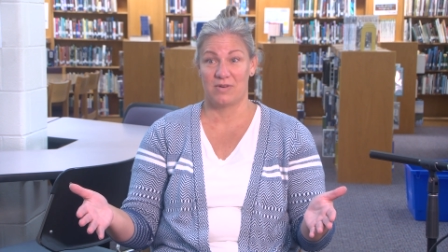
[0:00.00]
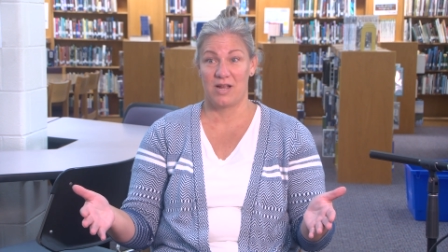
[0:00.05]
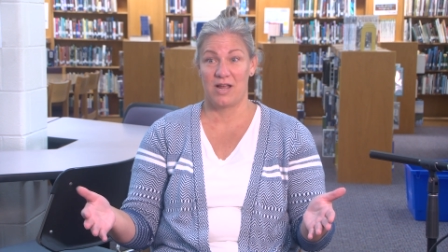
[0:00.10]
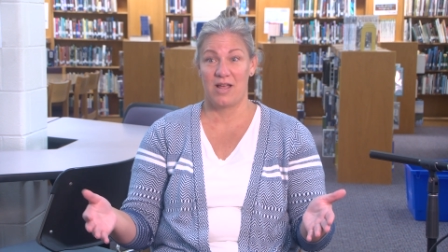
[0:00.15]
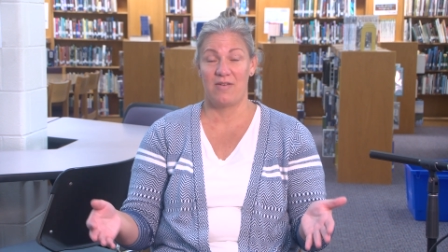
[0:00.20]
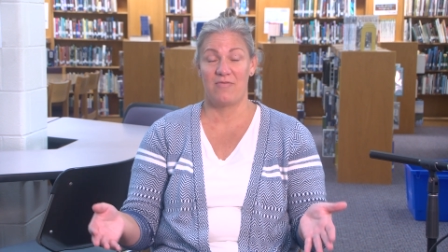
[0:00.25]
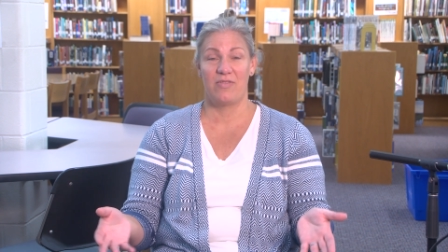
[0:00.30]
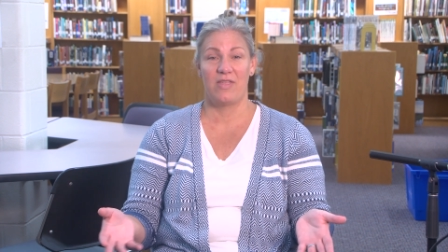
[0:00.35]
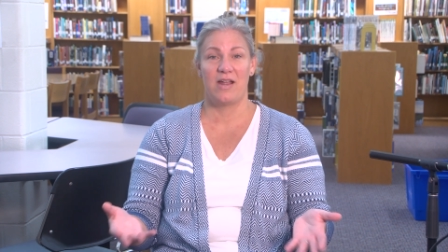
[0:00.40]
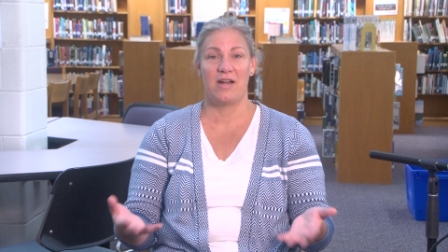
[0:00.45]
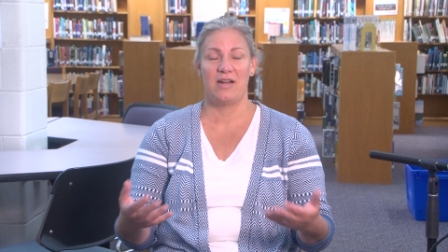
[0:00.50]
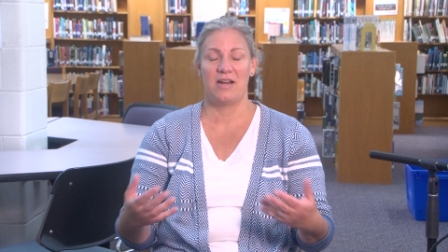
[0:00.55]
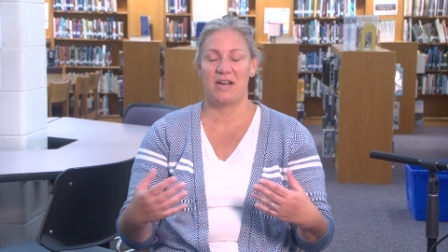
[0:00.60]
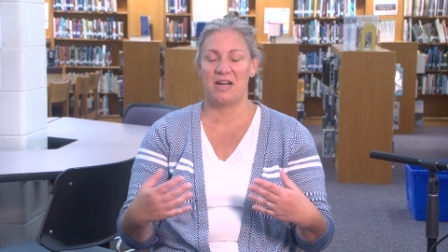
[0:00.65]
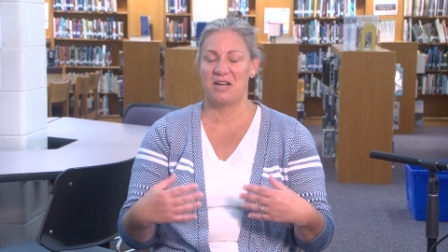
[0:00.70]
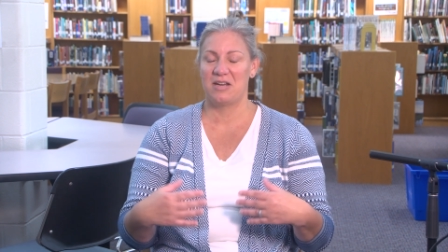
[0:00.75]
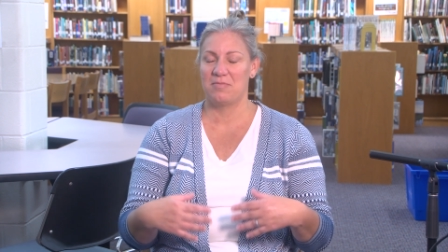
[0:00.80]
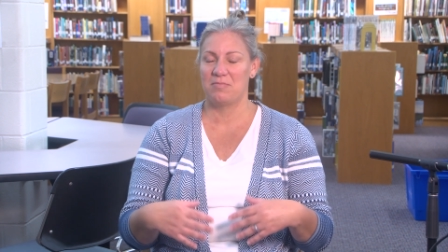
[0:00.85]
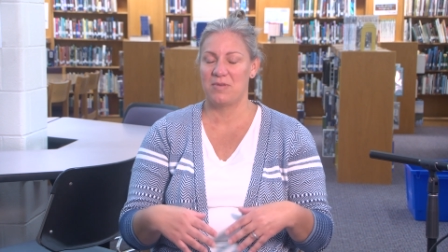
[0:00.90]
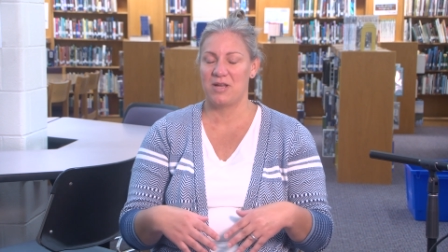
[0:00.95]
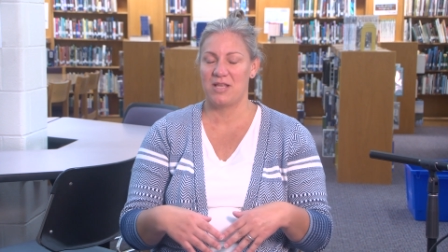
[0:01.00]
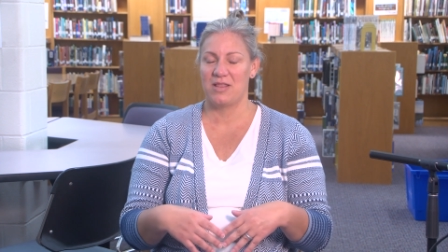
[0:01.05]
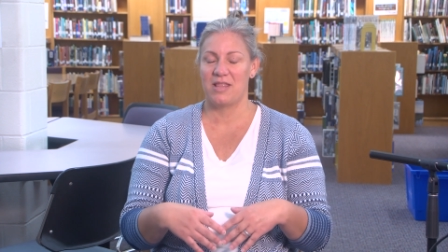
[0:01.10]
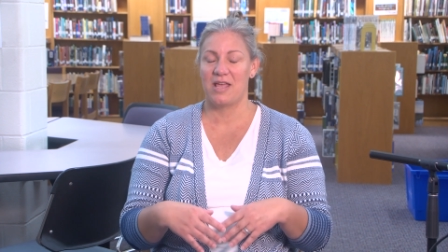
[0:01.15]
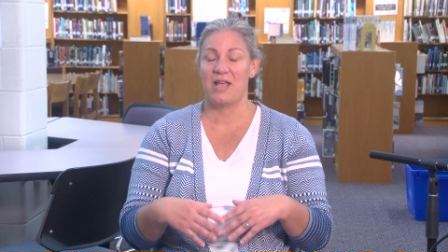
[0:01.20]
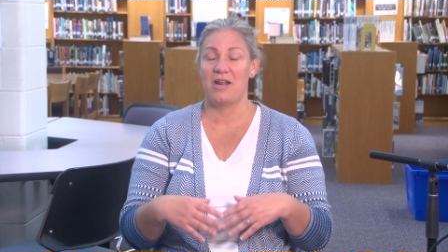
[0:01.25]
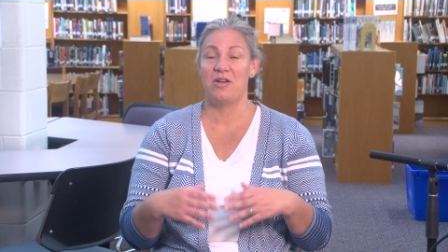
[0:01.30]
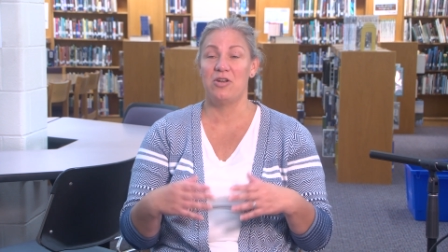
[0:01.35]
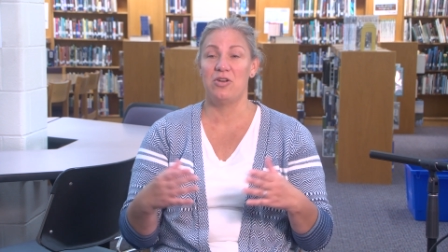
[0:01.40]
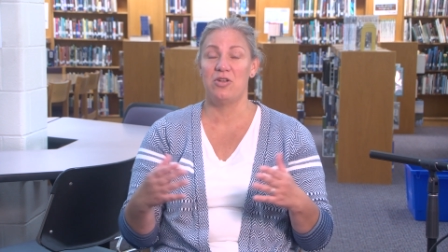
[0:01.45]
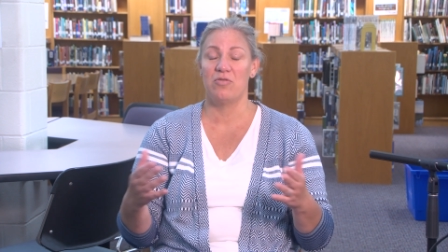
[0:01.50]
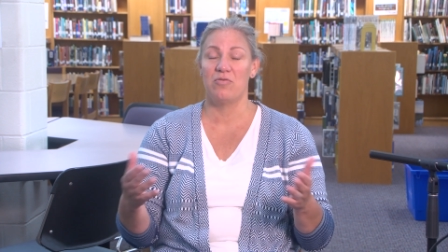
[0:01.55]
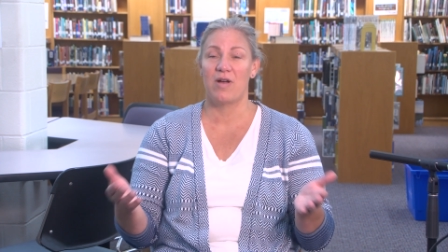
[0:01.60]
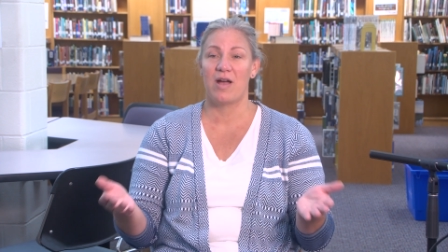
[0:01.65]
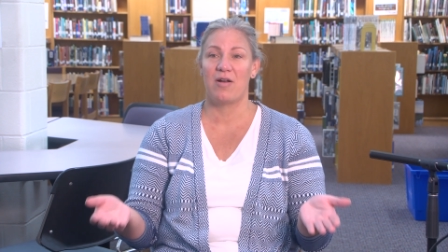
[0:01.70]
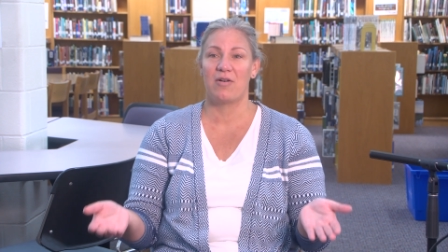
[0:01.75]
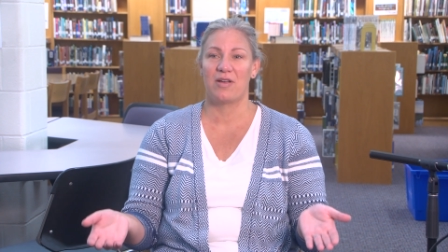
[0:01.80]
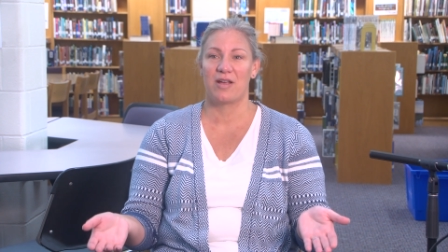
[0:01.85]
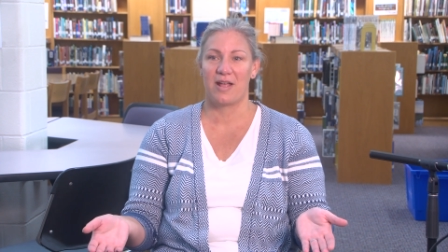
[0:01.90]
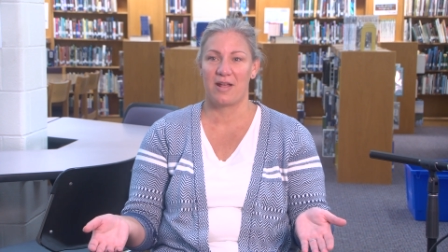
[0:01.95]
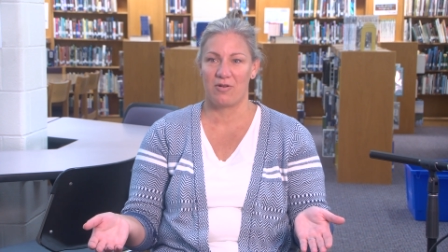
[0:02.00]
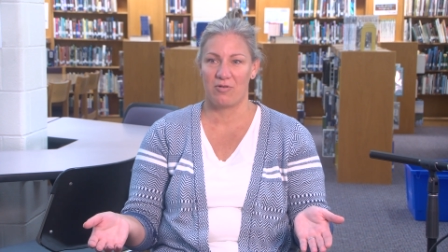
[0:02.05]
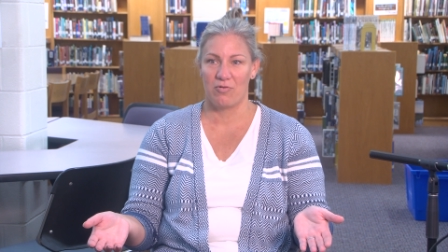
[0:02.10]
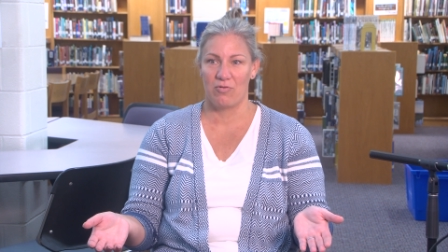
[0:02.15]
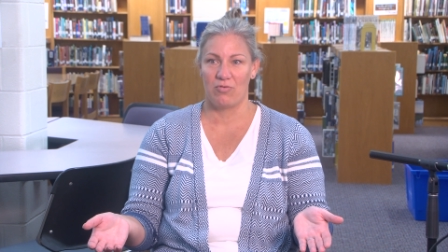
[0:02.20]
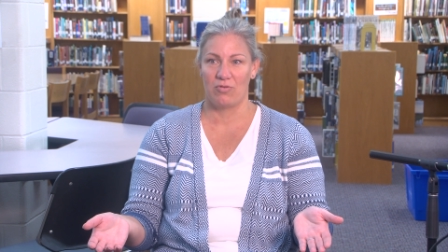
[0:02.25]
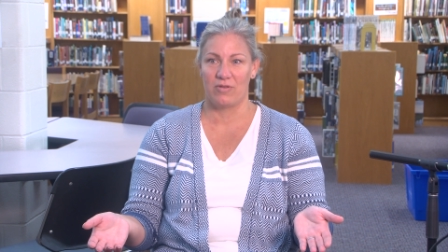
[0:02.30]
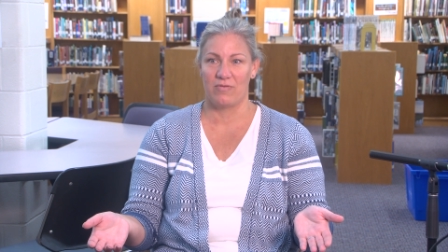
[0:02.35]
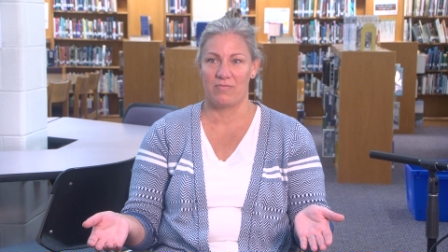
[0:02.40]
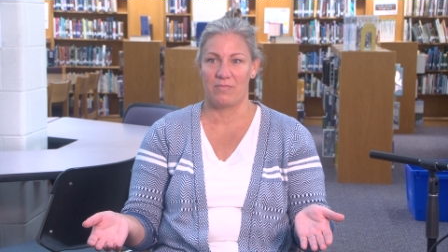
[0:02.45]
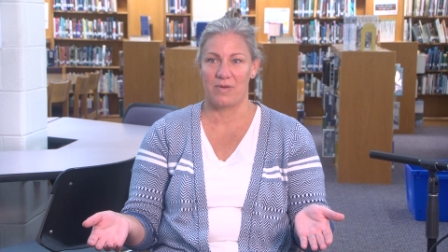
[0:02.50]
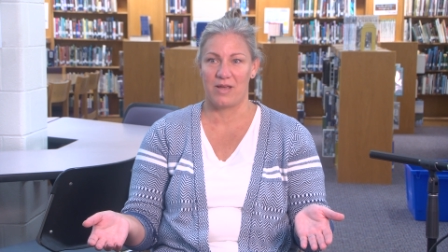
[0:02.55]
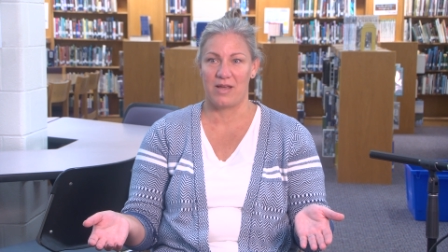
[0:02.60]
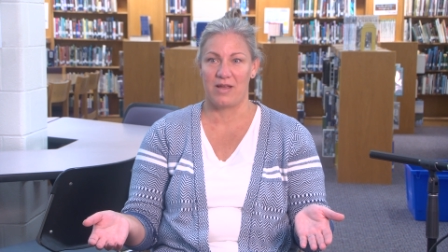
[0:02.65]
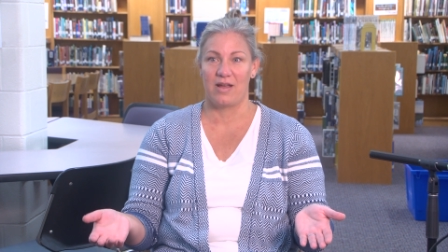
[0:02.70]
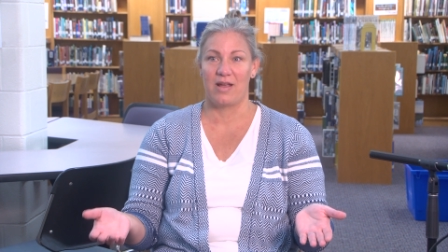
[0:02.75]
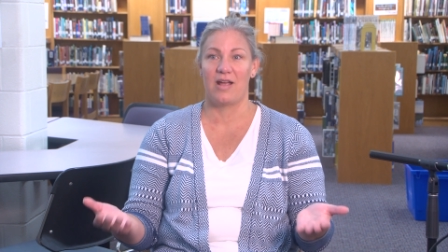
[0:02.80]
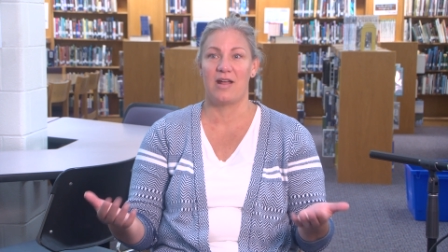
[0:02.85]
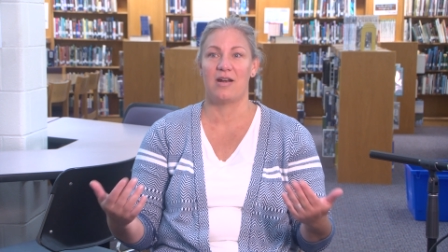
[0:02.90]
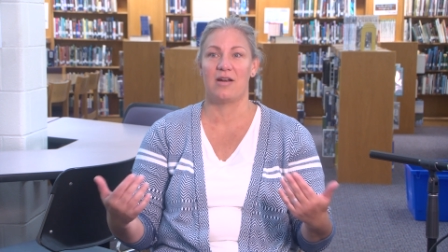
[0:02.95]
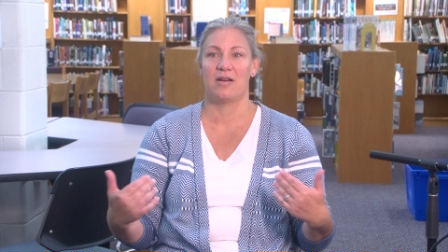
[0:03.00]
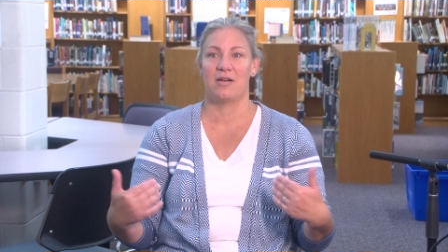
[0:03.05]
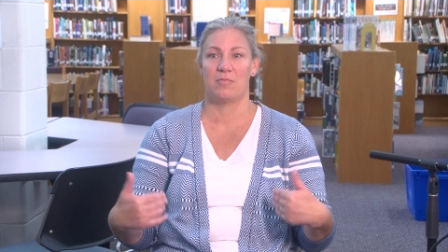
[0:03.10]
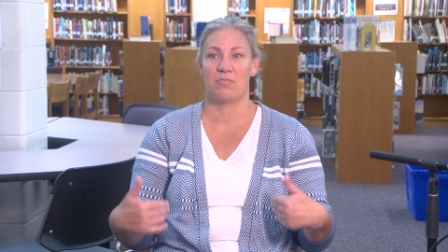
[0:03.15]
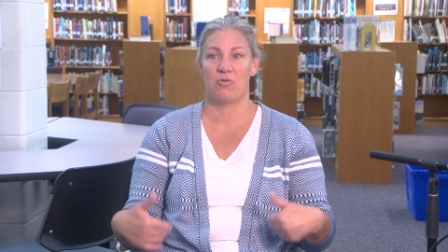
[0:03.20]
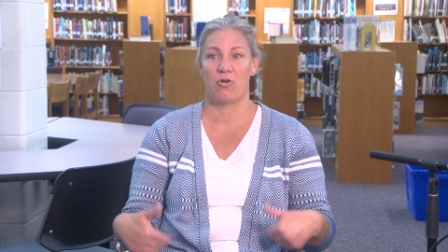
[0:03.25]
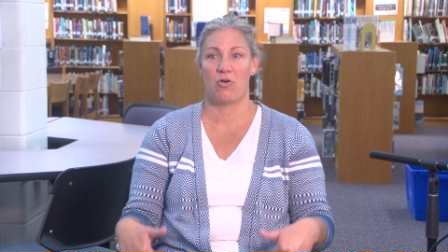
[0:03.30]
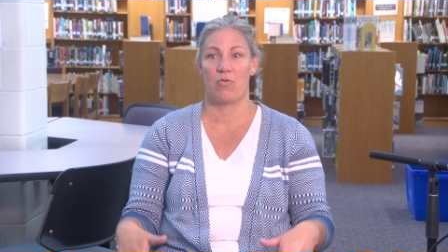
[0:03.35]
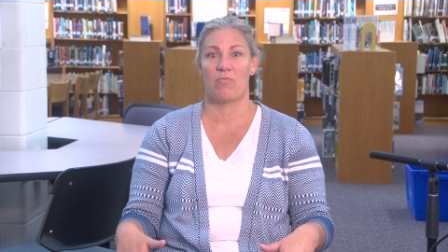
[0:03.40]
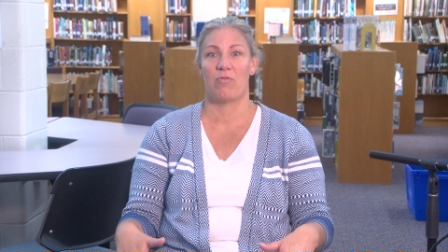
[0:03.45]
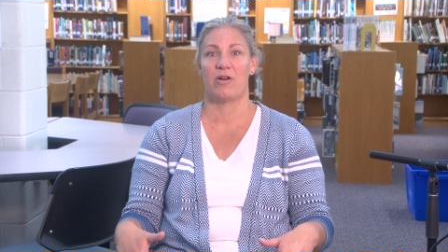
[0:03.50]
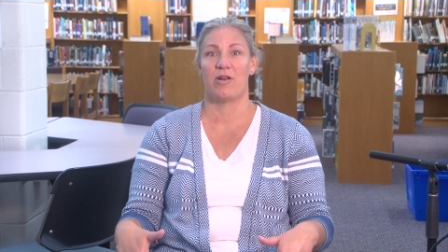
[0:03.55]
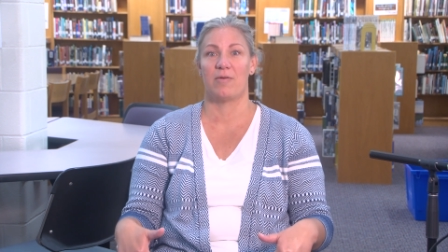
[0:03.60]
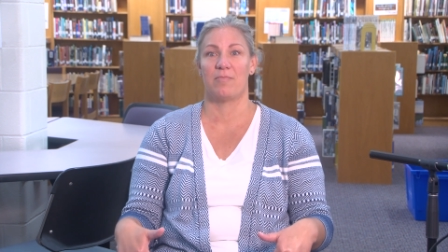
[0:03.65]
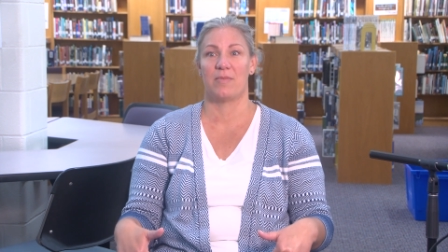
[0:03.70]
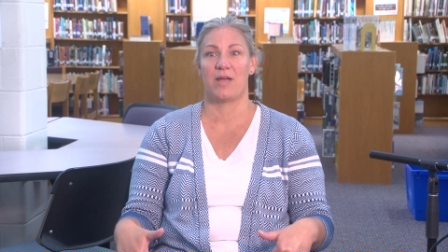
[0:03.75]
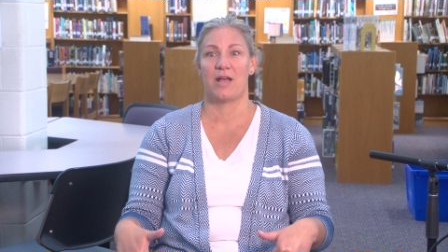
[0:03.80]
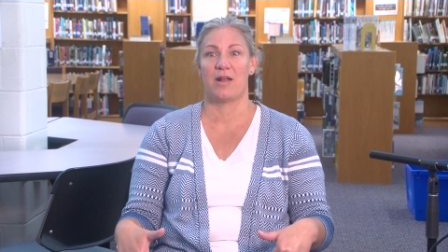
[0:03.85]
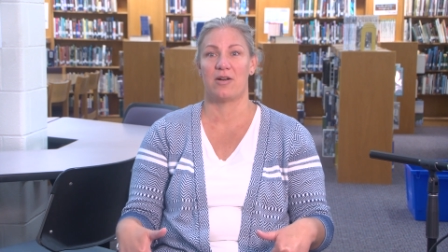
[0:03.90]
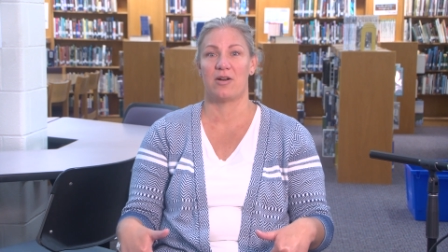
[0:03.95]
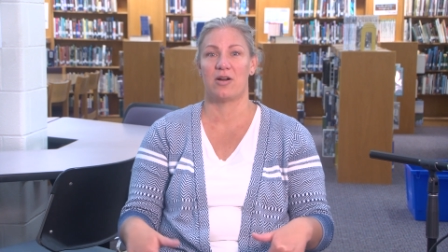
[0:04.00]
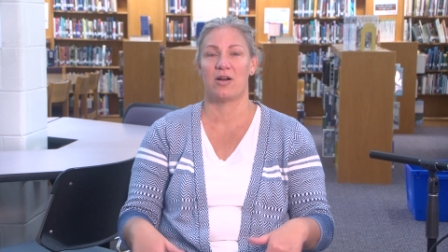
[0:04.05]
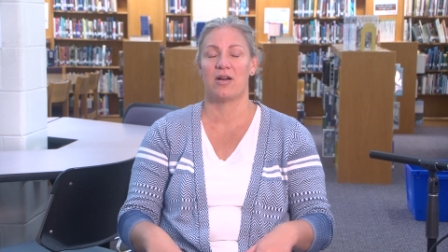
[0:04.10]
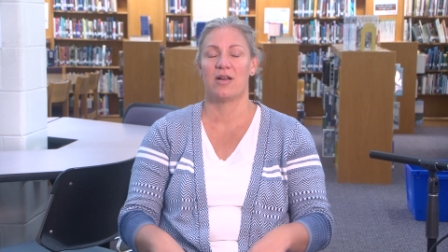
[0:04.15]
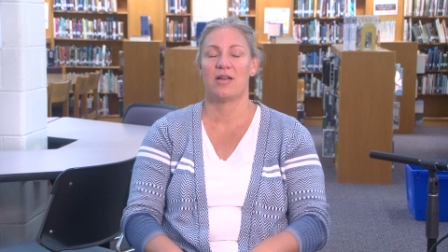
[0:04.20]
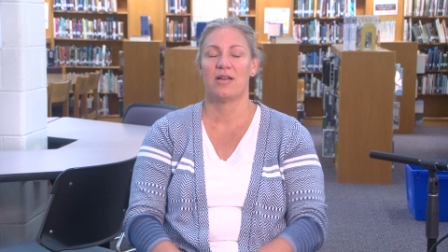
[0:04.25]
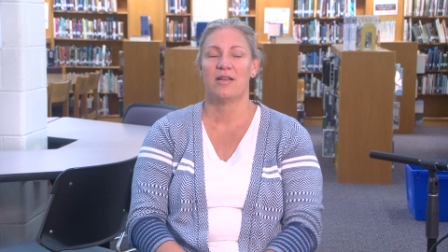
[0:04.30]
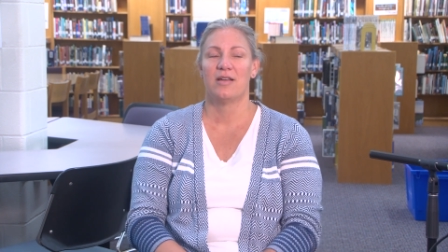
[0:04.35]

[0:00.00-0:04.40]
If they needed me, they knew how to get a hold of me in an appropriate manner.